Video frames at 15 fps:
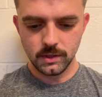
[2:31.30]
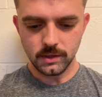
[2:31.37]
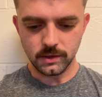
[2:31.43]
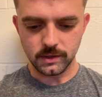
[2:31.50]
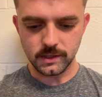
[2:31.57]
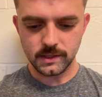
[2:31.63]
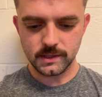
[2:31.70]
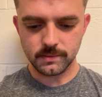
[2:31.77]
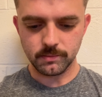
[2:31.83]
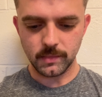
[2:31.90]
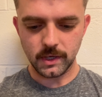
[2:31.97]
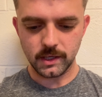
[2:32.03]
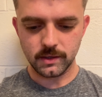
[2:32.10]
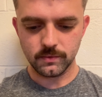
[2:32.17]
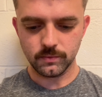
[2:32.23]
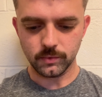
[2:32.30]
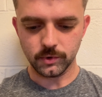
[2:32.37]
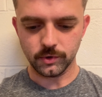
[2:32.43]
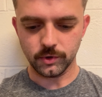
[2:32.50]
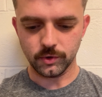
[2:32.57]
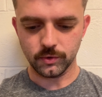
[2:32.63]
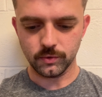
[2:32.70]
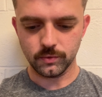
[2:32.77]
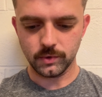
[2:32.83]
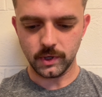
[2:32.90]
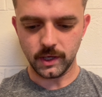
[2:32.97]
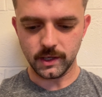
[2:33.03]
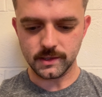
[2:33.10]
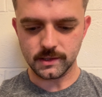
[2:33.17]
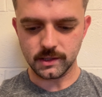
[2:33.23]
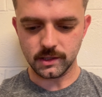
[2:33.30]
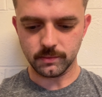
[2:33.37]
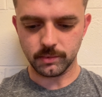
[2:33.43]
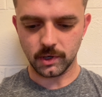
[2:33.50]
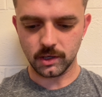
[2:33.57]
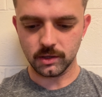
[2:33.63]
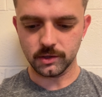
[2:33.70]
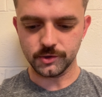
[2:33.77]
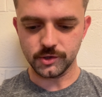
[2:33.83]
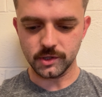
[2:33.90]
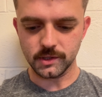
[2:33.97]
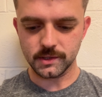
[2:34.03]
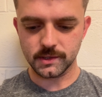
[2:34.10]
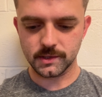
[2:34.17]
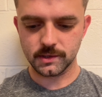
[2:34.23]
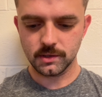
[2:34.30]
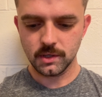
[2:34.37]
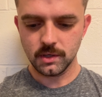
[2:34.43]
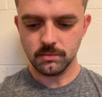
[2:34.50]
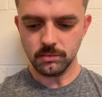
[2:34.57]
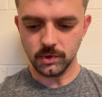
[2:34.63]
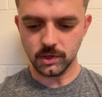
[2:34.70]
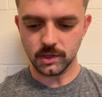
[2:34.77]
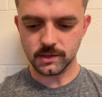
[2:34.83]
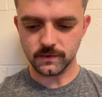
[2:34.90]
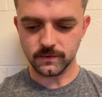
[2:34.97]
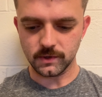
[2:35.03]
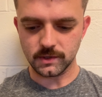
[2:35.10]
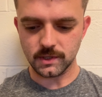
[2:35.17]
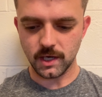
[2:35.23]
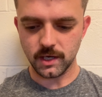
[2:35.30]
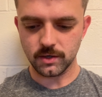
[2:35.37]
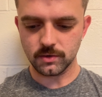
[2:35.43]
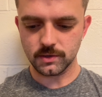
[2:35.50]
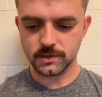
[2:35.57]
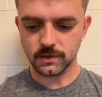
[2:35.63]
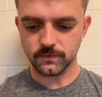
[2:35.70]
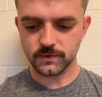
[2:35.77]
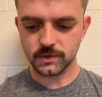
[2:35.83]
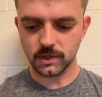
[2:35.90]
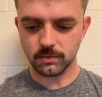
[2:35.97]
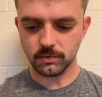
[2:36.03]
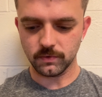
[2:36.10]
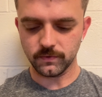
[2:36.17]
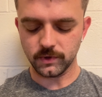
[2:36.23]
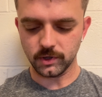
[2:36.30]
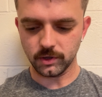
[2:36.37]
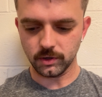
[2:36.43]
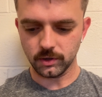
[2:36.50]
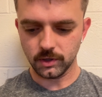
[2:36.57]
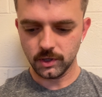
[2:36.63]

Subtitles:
These men were known as the apologists because of the titles of some of their